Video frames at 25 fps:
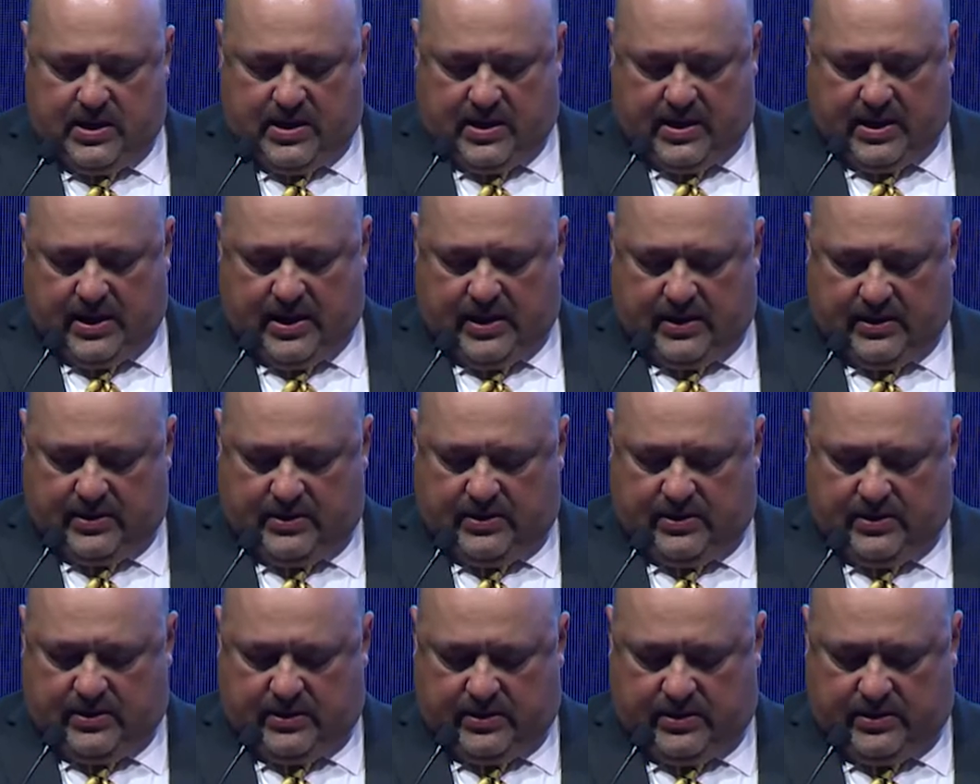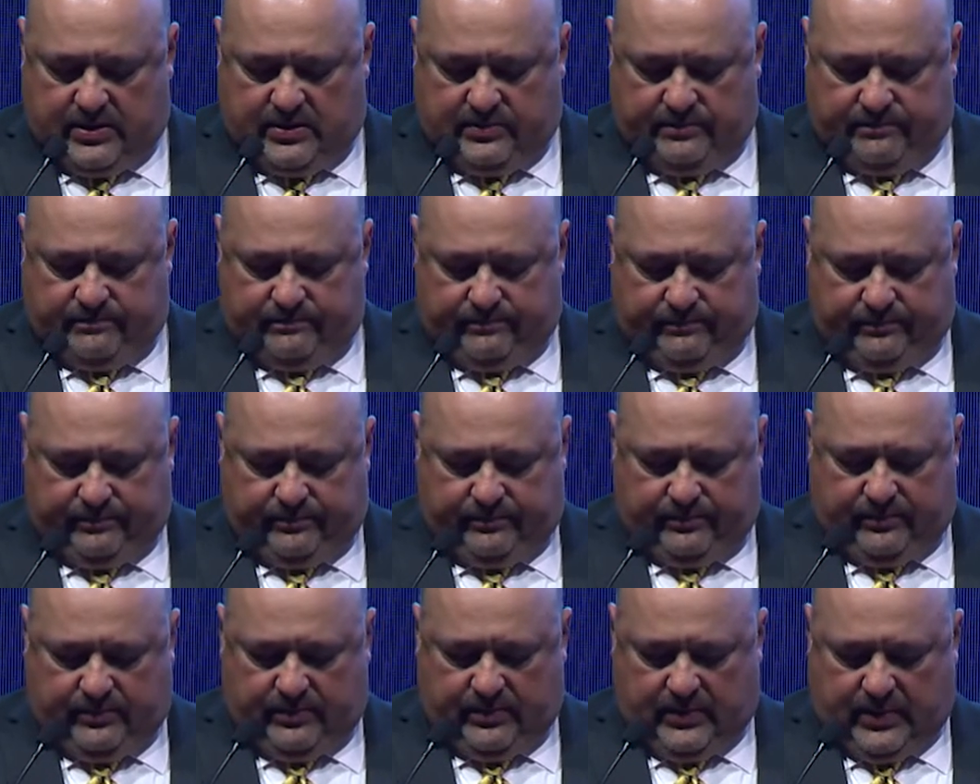And
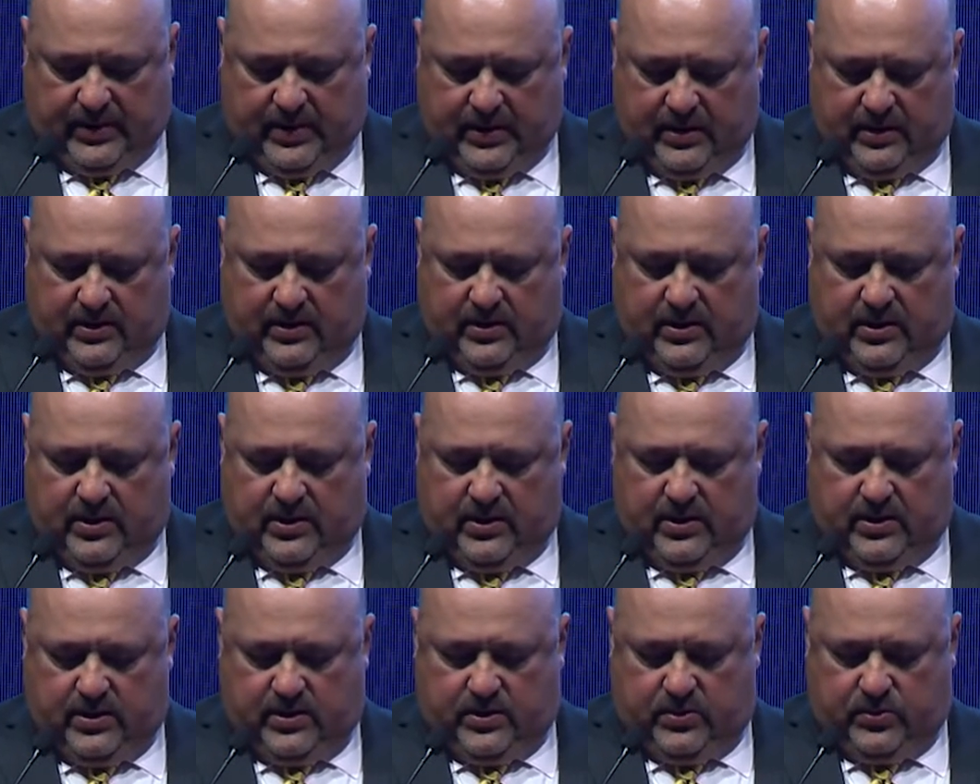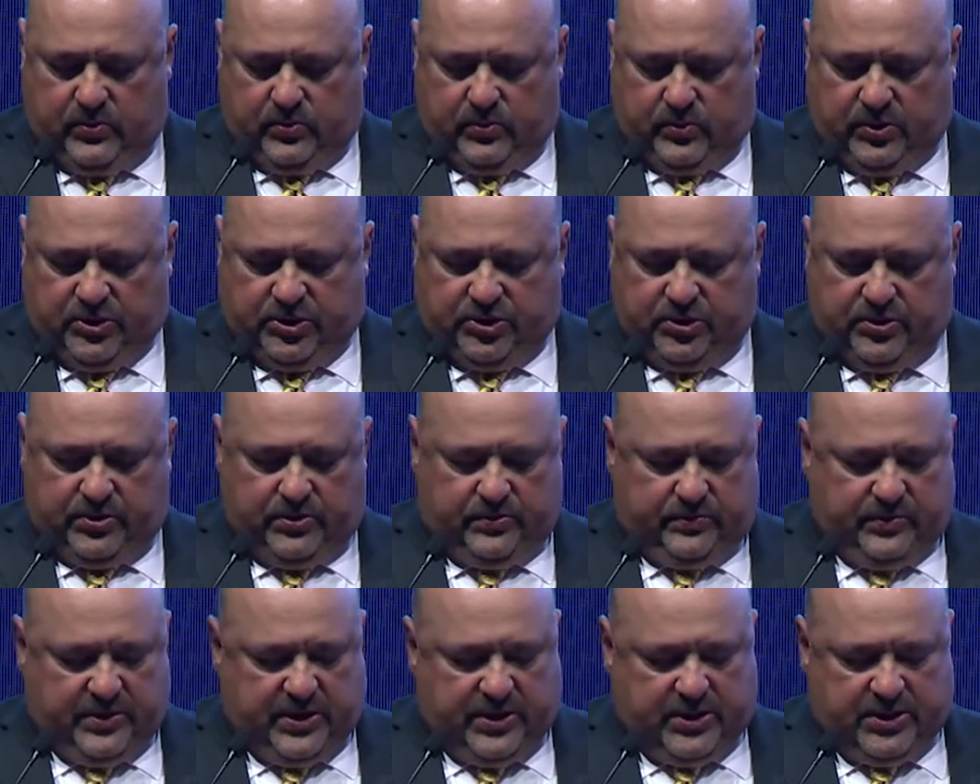we should
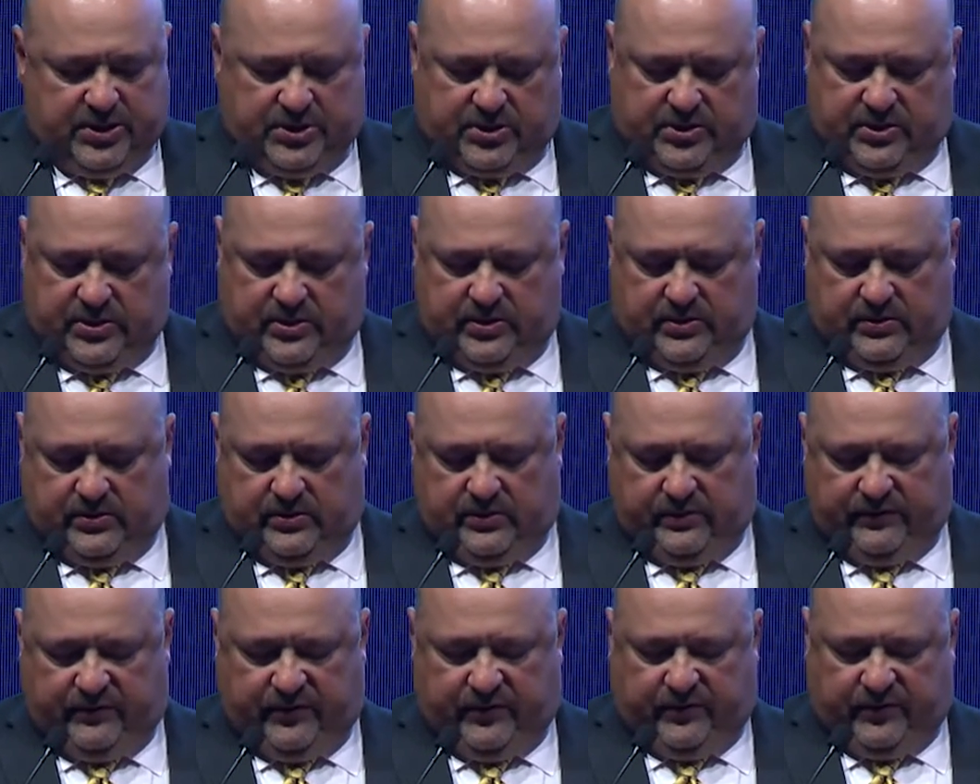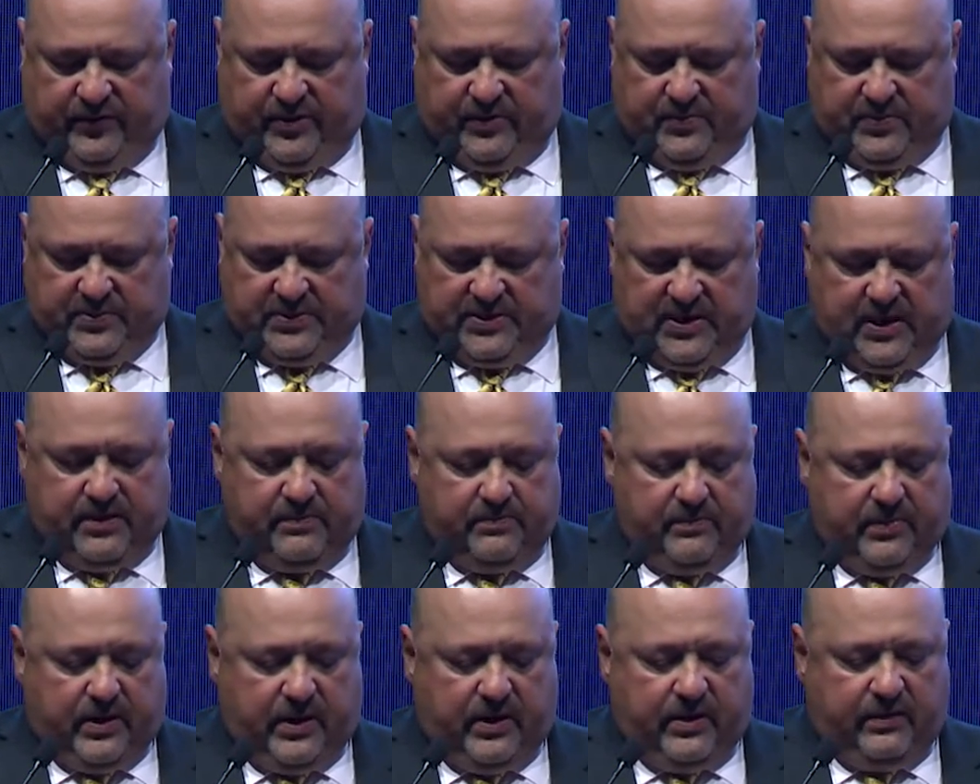reach
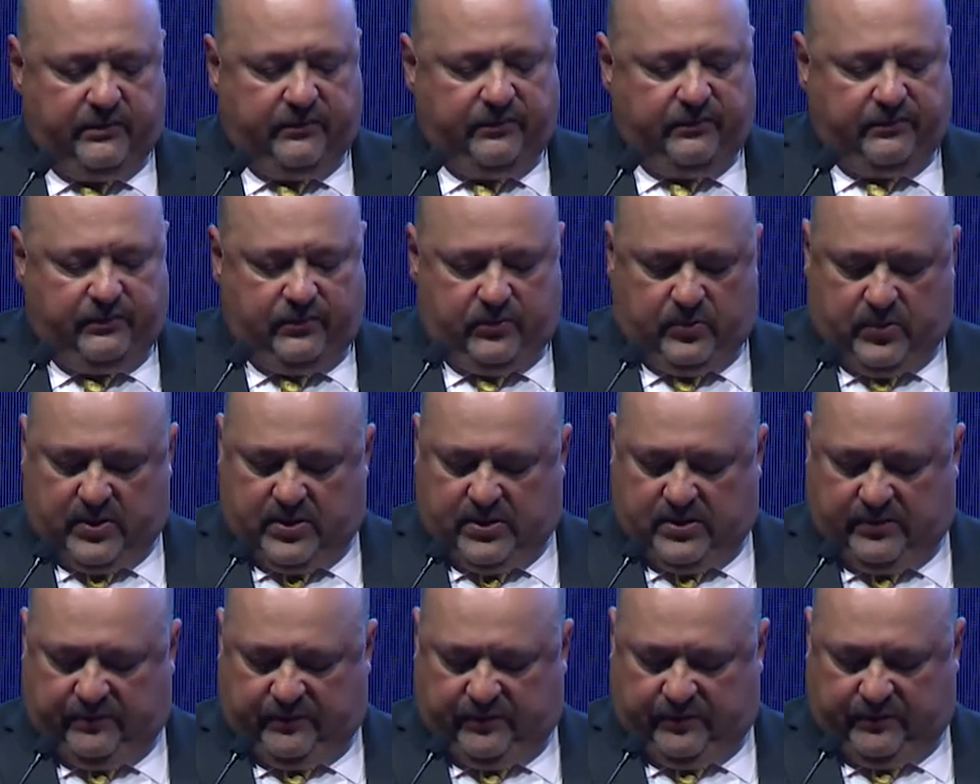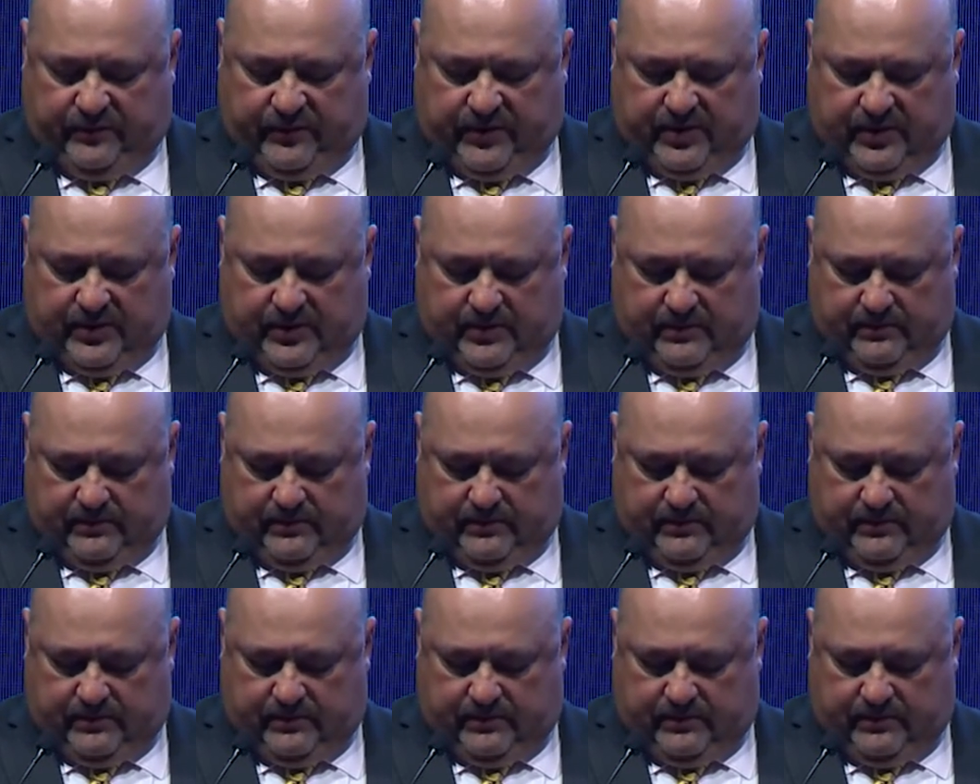50% by 2050.